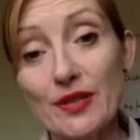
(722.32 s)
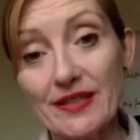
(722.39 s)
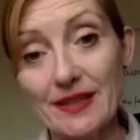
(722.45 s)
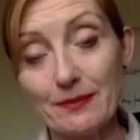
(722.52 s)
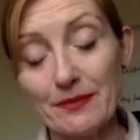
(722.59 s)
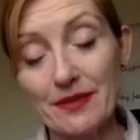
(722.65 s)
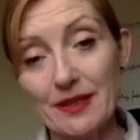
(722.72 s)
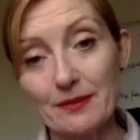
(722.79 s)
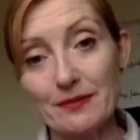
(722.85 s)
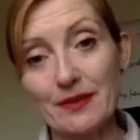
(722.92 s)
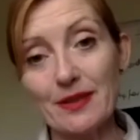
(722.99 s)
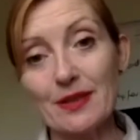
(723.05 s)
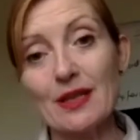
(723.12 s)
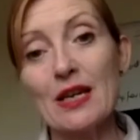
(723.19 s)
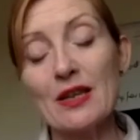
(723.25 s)

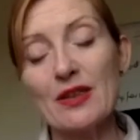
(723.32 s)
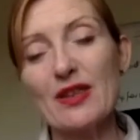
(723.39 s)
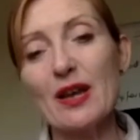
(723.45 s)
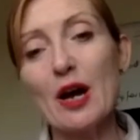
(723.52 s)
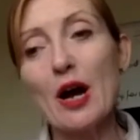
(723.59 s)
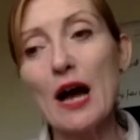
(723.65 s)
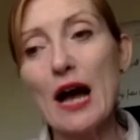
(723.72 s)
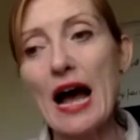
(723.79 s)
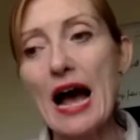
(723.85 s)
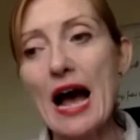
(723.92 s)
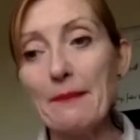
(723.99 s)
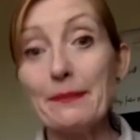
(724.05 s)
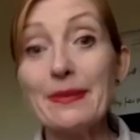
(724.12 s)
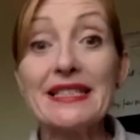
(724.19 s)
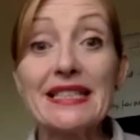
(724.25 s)
symptoms
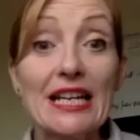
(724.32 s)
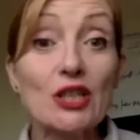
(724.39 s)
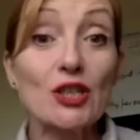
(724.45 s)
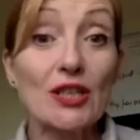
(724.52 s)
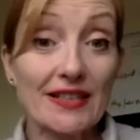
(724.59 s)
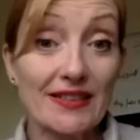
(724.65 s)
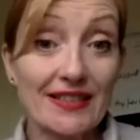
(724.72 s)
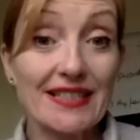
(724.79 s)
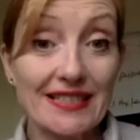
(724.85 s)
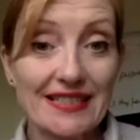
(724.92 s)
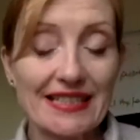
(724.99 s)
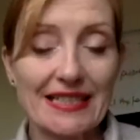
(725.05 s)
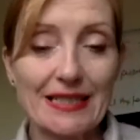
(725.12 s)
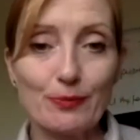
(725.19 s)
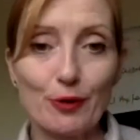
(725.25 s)
and potentially the
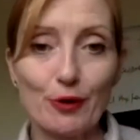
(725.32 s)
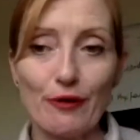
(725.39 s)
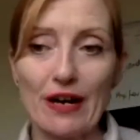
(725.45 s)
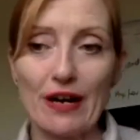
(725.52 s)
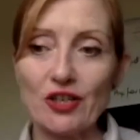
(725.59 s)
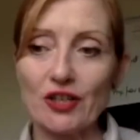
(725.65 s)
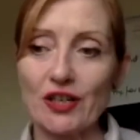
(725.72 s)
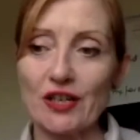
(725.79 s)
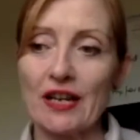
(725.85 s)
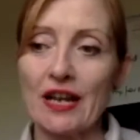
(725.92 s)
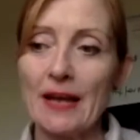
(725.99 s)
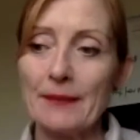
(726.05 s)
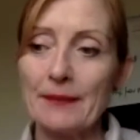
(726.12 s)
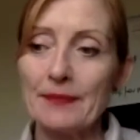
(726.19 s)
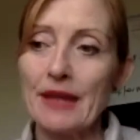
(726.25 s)
disease progression.
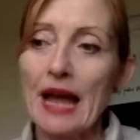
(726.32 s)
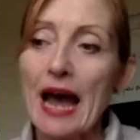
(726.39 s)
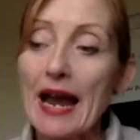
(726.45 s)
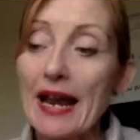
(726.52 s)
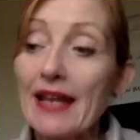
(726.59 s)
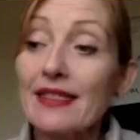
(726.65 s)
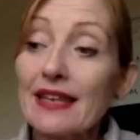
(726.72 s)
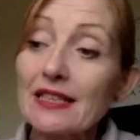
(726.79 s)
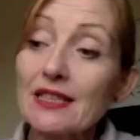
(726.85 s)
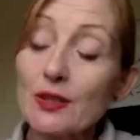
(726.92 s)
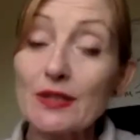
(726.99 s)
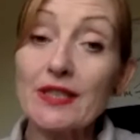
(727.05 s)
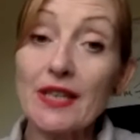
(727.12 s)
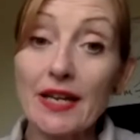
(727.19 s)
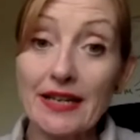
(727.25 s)
Mm-hmm. And I think to a
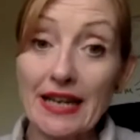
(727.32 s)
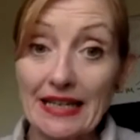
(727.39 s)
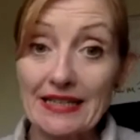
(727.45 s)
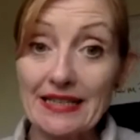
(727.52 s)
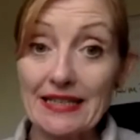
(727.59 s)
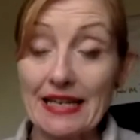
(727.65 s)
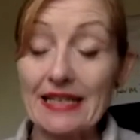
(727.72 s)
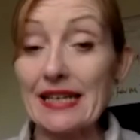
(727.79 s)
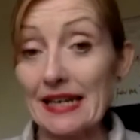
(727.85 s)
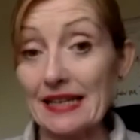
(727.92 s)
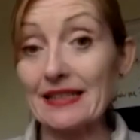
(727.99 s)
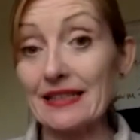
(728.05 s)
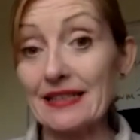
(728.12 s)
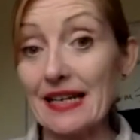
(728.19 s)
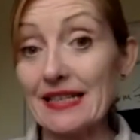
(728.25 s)
certain extent,
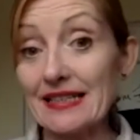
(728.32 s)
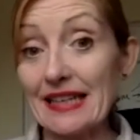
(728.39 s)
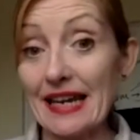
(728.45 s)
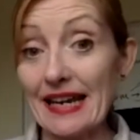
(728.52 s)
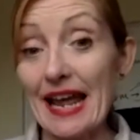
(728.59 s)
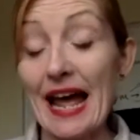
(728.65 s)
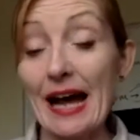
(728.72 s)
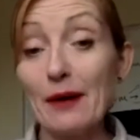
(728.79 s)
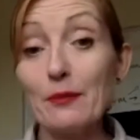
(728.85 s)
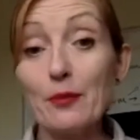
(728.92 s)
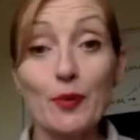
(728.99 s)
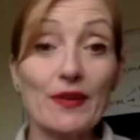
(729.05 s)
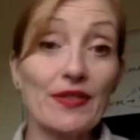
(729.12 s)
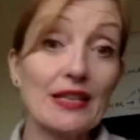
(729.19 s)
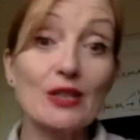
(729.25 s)
exercise can help
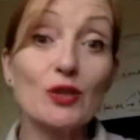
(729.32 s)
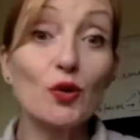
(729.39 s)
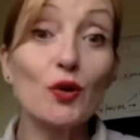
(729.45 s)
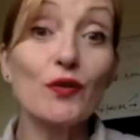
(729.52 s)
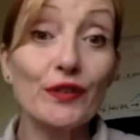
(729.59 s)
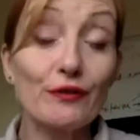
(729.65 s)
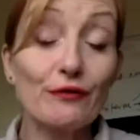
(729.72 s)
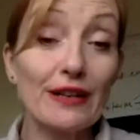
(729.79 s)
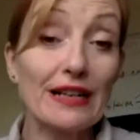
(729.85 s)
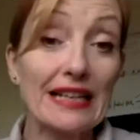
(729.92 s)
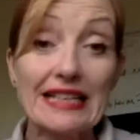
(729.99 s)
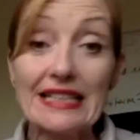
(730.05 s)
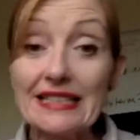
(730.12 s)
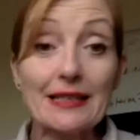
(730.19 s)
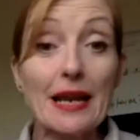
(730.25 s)
with endorphin
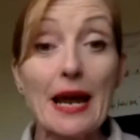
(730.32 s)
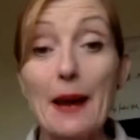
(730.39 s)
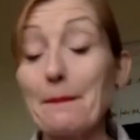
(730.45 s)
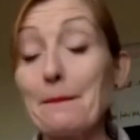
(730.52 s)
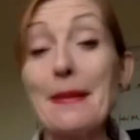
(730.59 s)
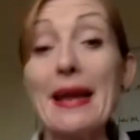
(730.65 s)
release and